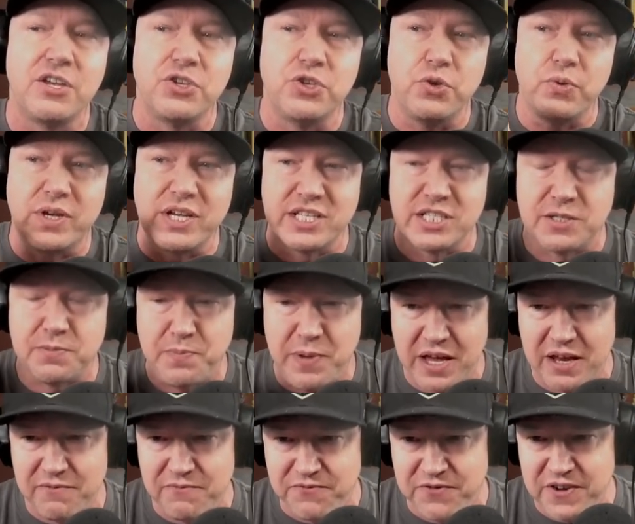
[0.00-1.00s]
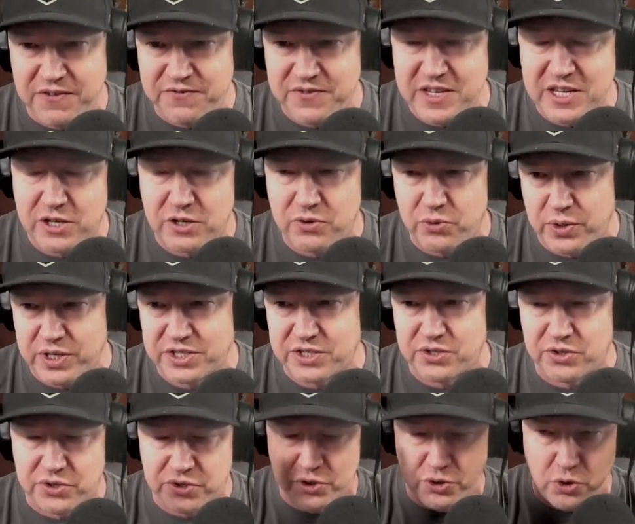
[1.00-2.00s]
you can spend 50
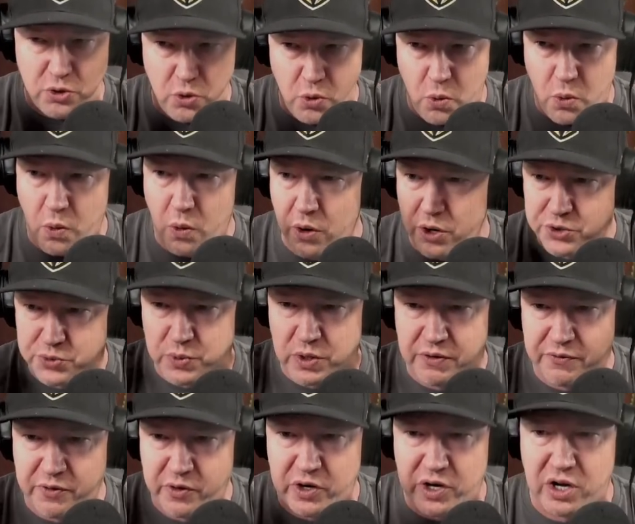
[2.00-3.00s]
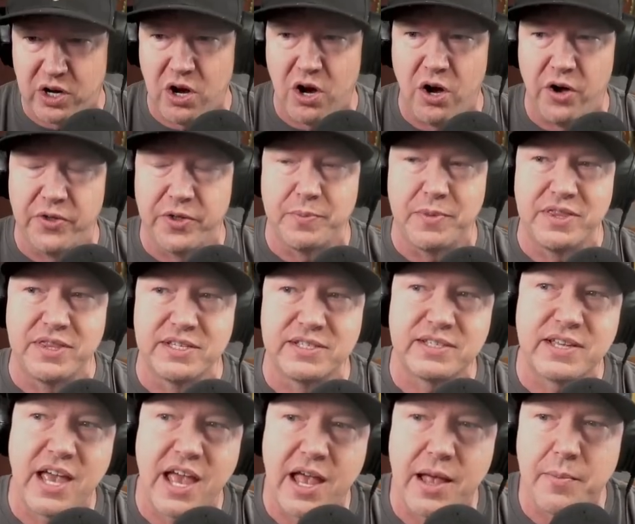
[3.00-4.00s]
crystals or cores, whatever we're gonna call them in this
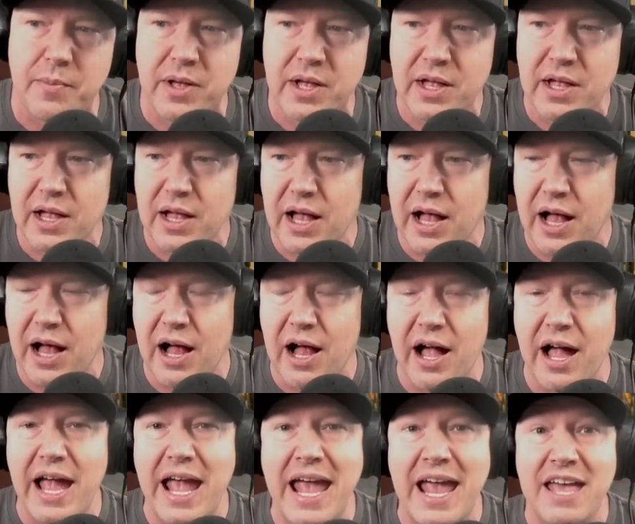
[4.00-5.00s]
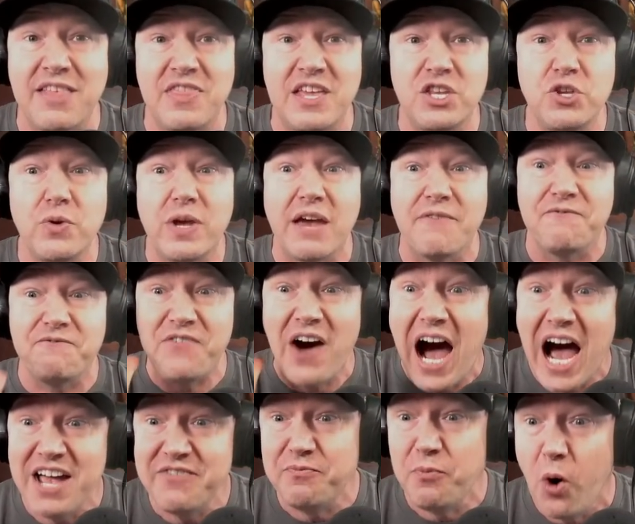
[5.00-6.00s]
game, and then you get
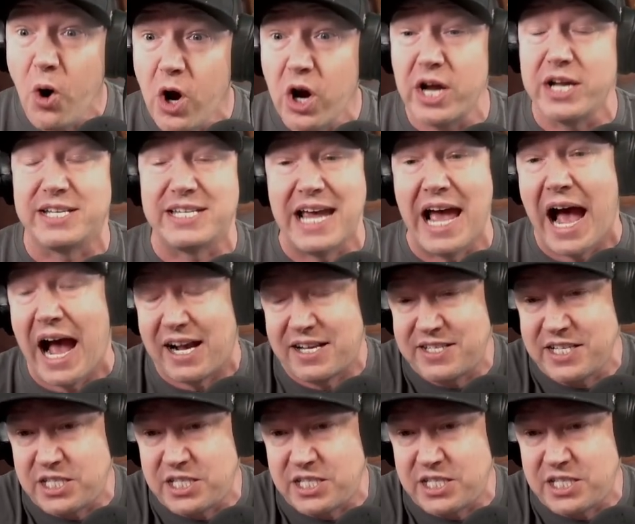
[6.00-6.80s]
5 more attacks.